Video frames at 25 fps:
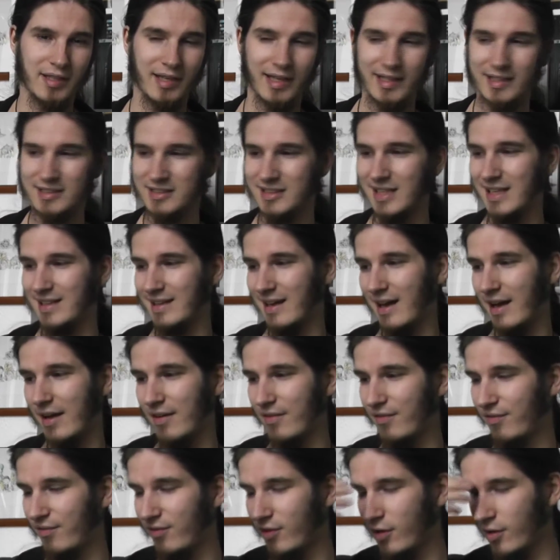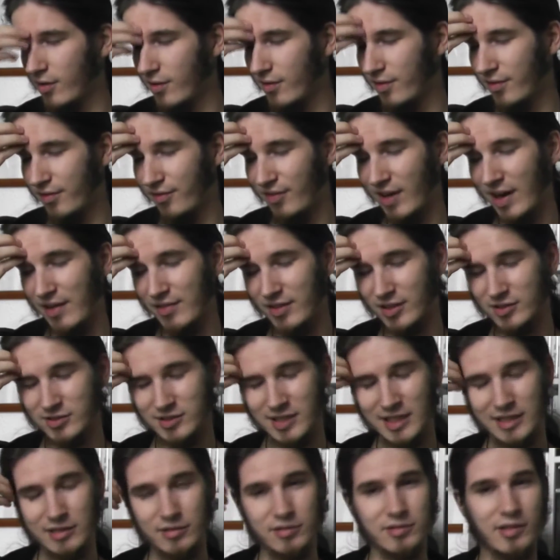Like I said, I have over
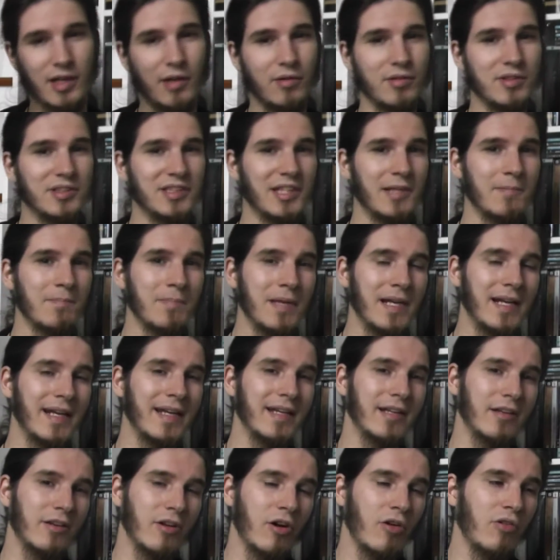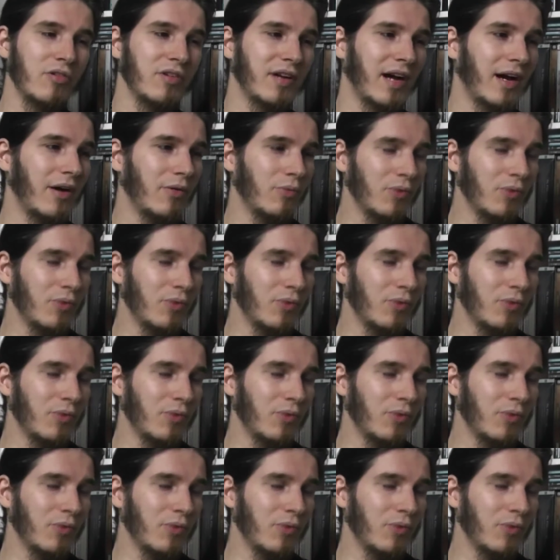5,800 hours in Melee alone.